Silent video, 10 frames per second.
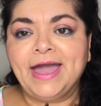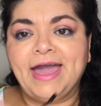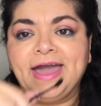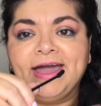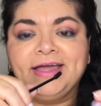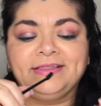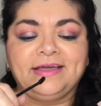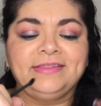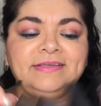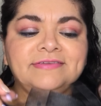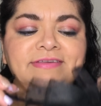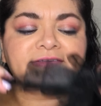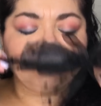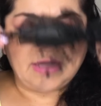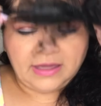and this
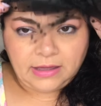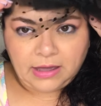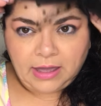is a